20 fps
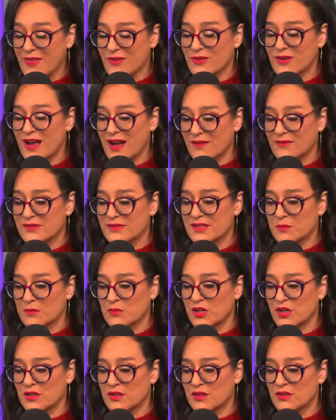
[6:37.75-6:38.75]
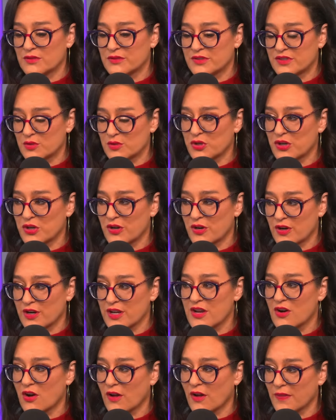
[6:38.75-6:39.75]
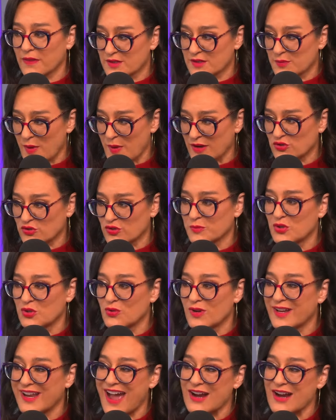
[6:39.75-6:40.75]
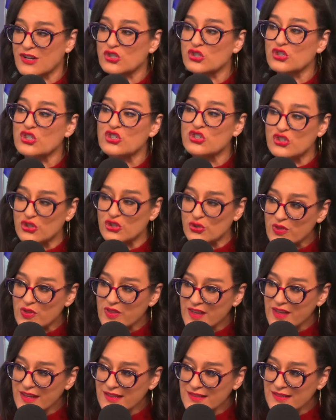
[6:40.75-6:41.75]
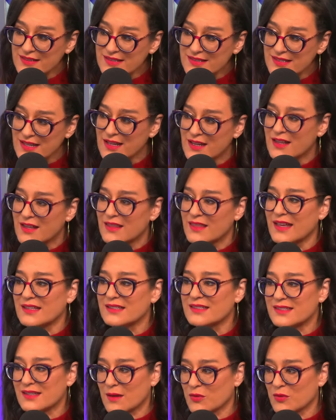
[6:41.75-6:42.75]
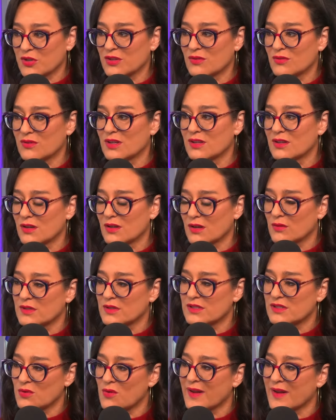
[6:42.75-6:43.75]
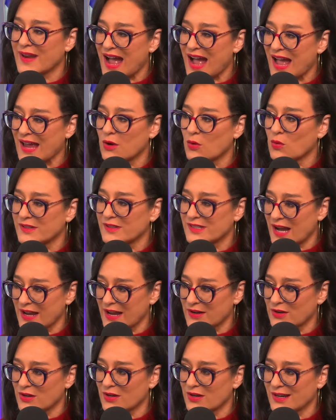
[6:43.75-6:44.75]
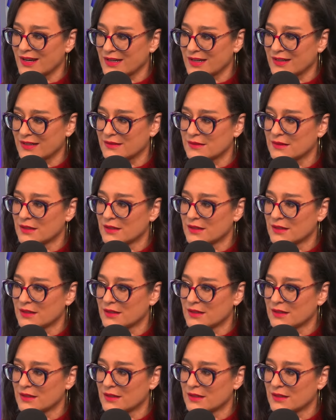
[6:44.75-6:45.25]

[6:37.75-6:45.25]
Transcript: have someone who's super nerdy I, on the I, spectrum agreed. who can actually do things agreed. than someone who can go into an Iowa diner and